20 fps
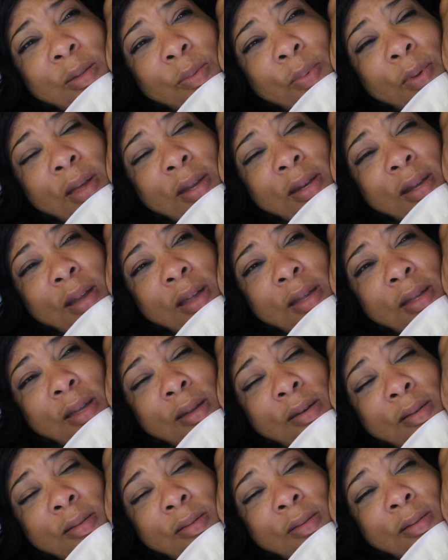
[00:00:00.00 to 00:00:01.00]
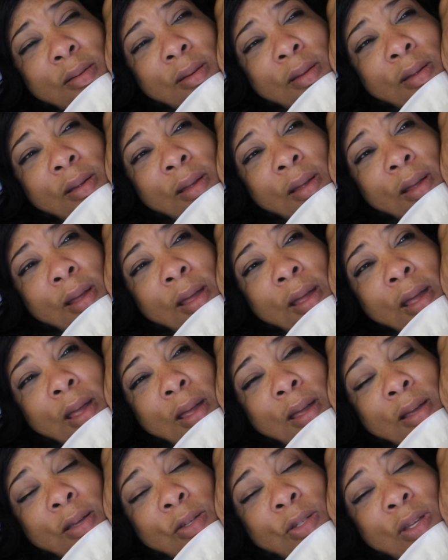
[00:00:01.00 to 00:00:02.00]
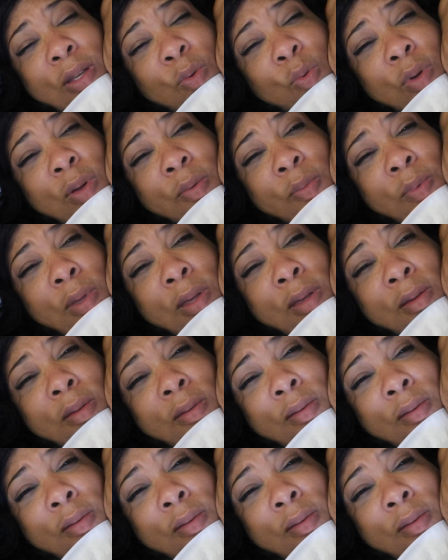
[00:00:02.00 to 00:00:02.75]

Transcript: sit by Diana. And she whipped me